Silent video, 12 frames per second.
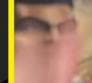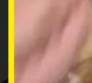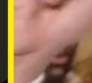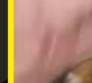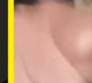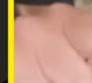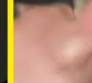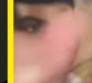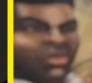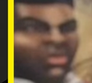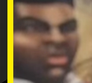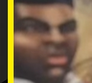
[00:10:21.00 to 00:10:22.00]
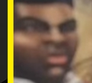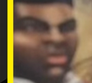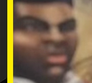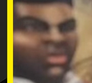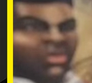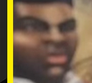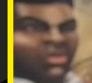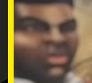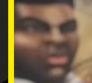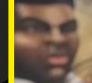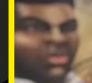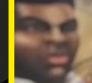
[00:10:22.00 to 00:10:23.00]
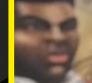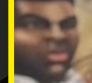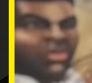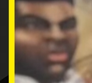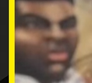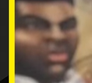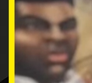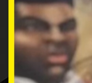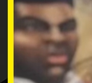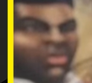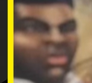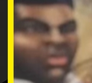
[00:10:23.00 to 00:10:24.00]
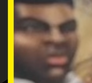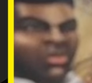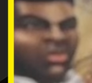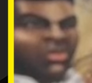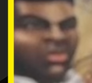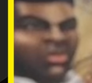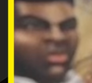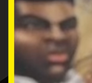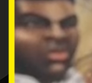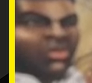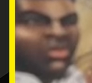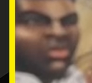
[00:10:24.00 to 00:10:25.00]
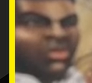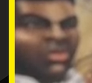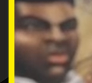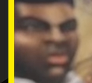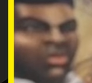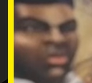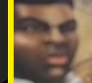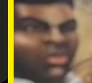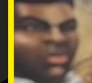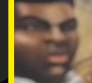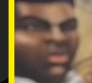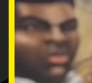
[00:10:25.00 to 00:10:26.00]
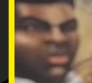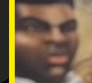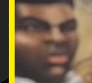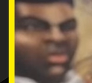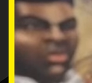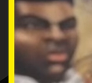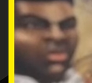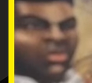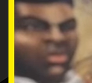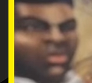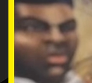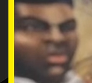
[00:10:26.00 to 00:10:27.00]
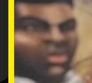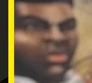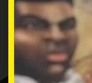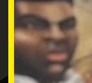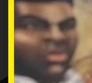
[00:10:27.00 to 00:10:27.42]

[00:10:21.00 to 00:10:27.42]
(silent)